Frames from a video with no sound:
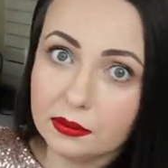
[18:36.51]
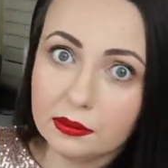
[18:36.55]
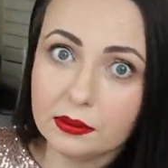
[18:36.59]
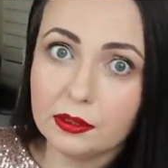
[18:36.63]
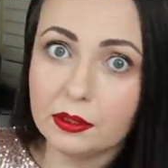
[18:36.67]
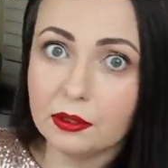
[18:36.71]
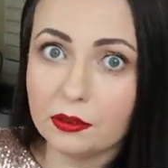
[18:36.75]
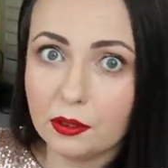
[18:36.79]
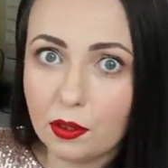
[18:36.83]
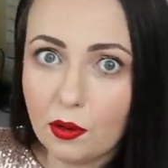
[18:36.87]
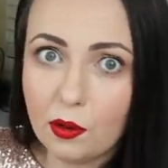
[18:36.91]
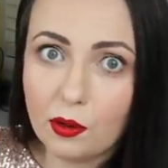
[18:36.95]

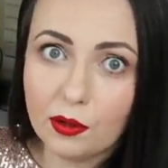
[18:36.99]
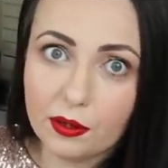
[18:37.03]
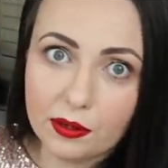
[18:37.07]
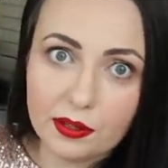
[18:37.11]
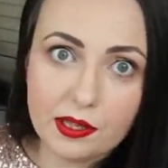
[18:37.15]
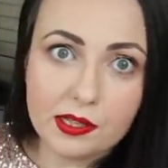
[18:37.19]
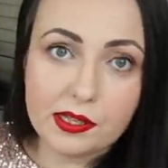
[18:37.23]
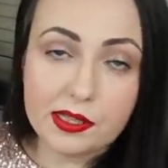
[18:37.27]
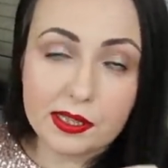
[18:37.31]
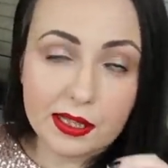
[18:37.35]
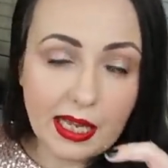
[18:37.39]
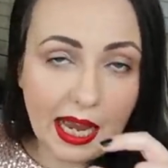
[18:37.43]
you know,
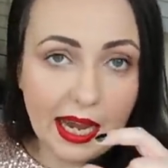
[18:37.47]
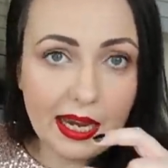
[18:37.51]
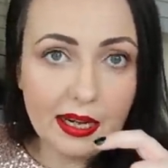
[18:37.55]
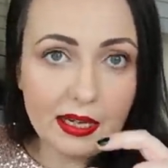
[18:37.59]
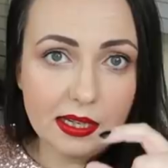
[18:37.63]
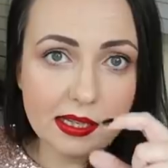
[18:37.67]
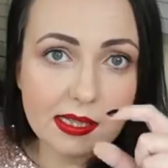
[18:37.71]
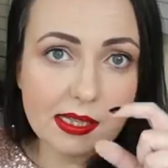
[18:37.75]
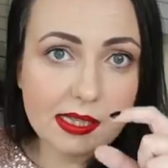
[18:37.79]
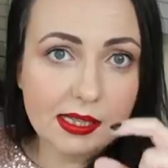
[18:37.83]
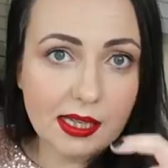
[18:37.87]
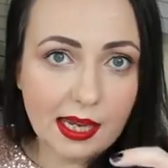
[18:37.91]
on this
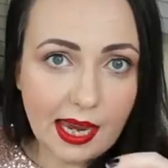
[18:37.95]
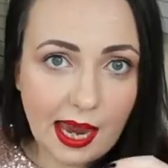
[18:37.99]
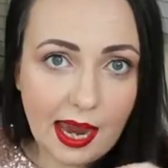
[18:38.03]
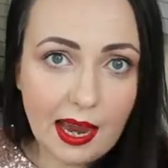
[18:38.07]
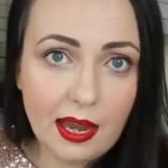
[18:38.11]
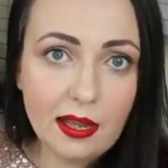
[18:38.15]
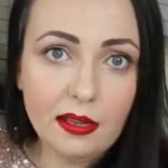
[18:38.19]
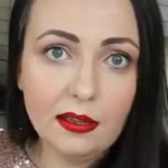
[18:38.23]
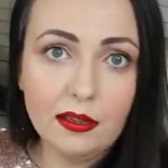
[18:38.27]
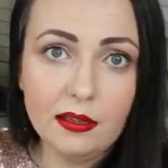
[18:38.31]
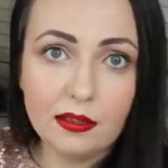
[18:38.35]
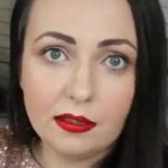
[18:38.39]
tiny
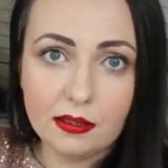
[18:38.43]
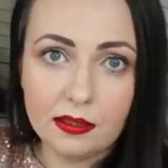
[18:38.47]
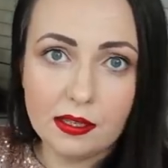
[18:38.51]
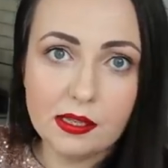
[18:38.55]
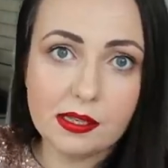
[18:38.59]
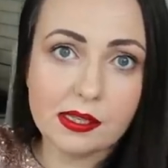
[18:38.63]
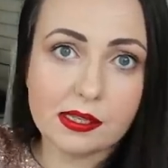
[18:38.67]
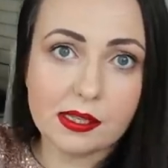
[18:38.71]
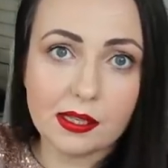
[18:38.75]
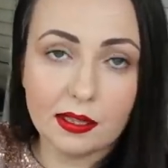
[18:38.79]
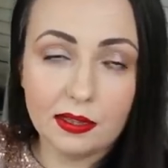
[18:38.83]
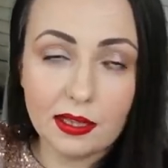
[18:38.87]
scale,
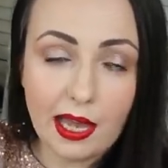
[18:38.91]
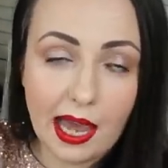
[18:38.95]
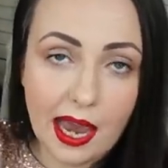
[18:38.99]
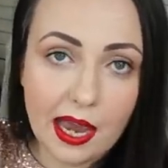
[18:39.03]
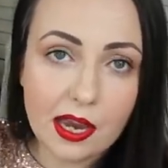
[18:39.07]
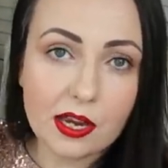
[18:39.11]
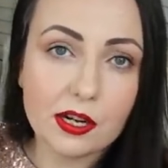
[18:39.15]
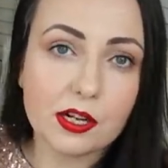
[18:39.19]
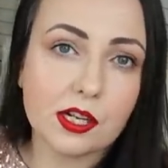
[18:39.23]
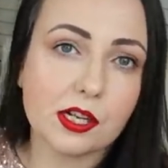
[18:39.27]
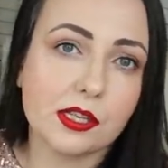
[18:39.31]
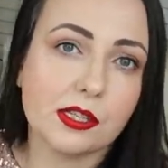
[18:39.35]
these
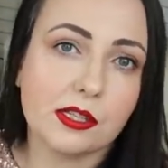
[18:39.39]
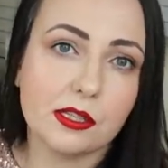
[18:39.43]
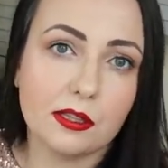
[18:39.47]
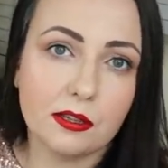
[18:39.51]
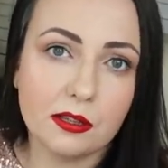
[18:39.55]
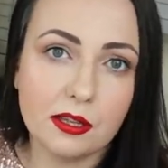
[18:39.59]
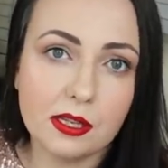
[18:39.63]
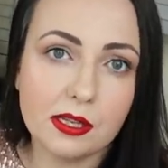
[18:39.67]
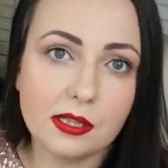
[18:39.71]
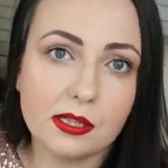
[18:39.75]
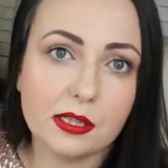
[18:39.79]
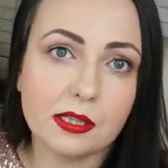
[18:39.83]
layers,
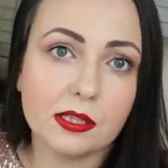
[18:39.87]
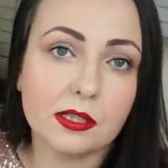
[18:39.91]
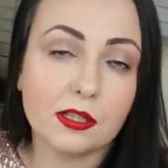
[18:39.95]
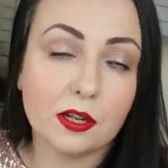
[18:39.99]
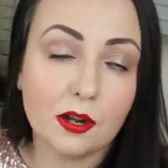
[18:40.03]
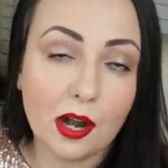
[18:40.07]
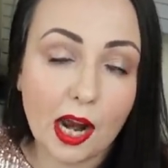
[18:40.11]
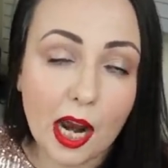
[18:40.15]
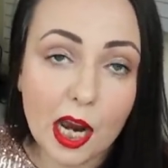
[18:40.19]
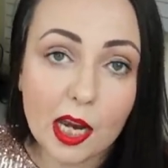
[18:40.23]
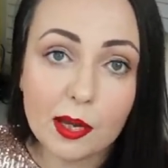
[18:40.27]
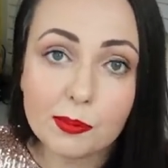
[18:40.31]
these
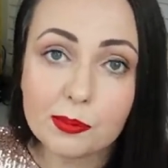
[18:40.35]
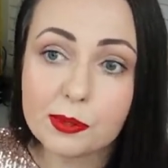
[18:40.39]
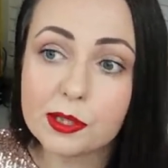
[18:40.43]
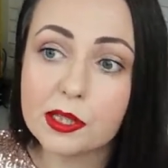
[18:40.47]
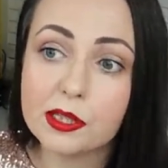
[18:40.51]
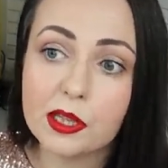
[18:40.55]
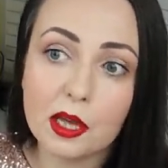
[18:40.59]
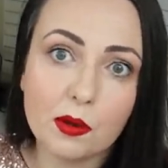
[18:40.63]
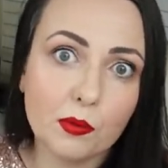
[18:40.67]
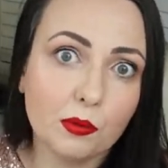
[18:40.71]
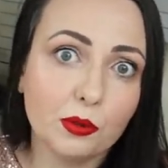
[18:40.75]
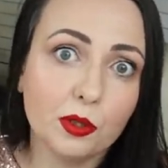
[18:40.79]

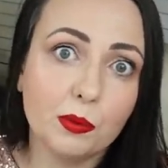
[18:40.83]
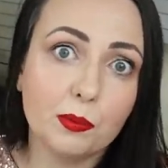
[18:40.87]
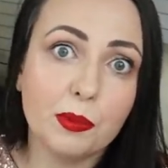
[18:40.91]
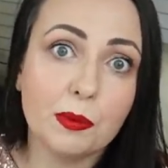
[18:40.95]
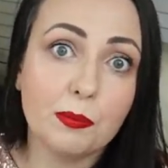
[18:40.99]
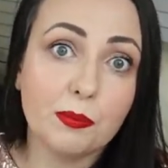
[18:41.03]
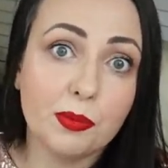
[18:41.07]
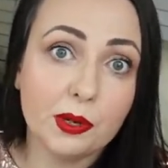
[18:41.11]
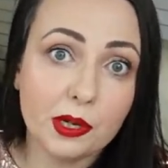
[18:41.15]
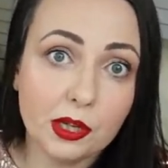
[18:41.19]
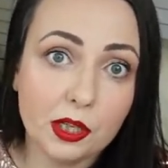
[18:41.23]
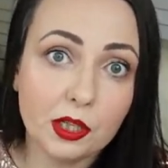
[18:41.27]
stripes, they would
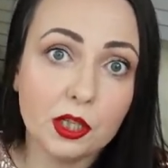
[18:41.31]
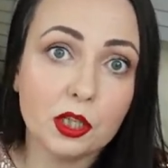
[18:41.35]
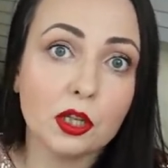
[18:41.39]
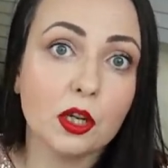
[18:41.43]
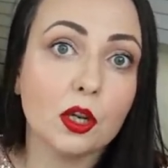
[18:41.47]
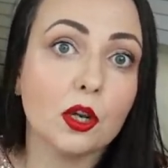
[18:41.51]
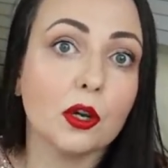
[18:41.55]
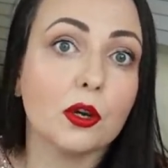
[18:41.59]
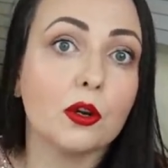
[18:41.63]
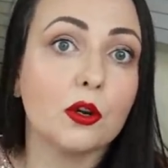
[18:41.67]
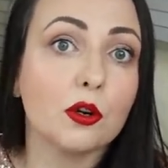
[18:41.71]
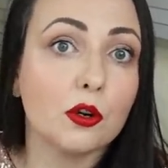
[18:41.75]
be
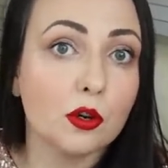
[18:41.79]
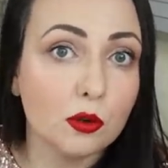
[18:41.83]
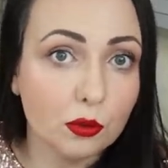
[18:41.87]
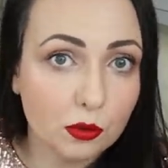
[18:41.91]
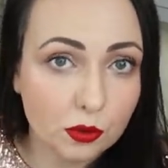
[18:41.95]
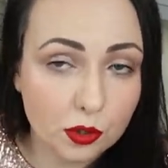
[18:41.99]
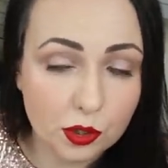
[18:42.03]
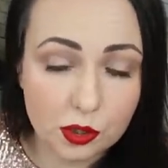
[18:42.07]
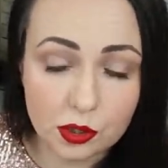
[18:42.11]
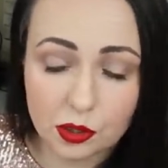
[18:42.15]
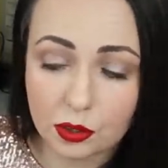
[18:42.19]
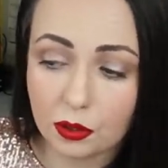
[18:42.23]
pretty
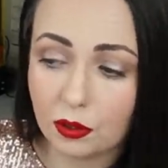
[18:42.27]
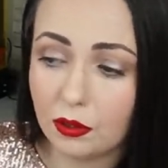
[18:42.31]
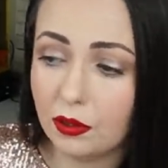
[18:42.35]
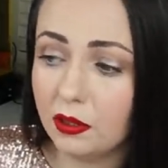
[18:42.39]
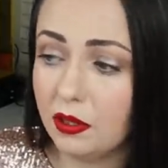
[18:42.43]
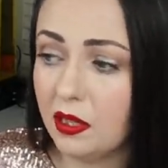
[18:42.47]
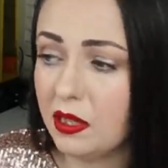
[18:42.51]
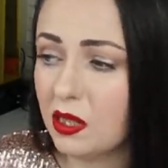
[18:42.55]
crucial.